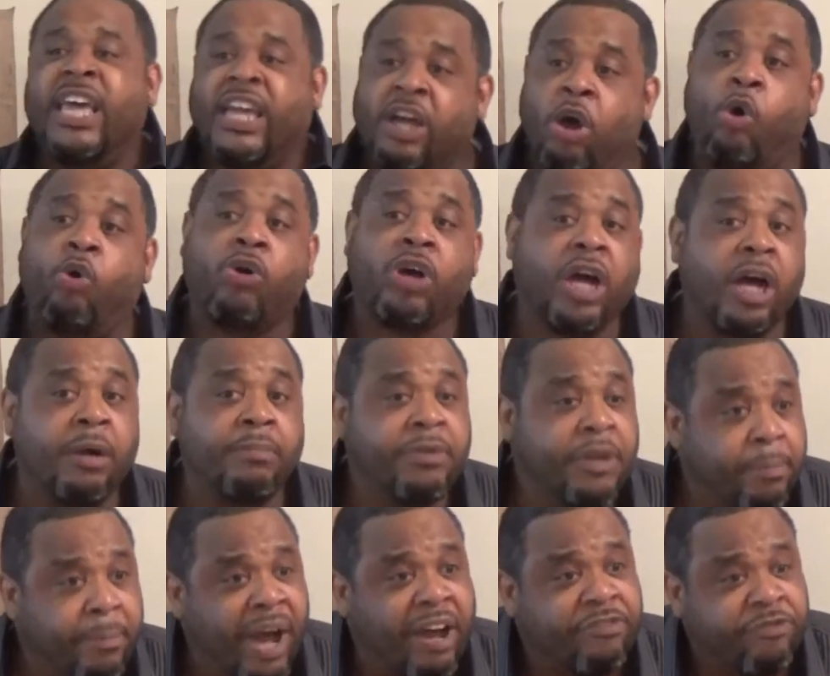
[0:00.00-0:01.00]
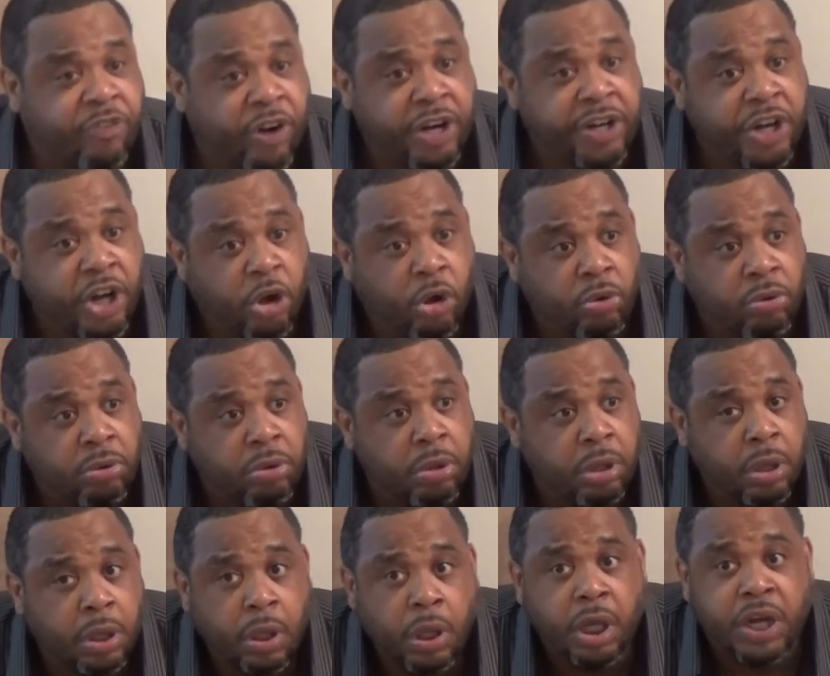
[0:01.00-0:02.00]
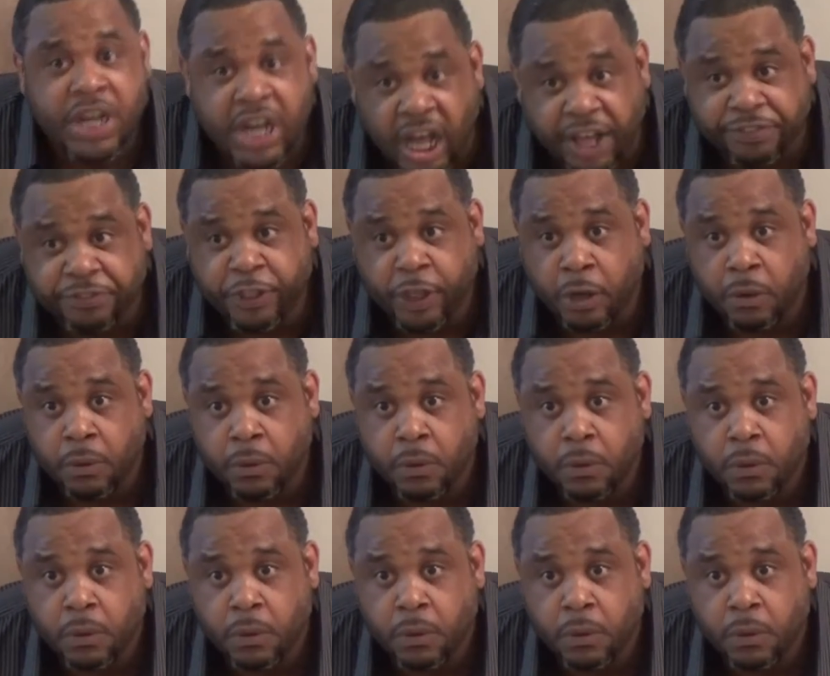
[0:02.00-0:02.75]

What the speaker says: gonna come to my front door. Nothing.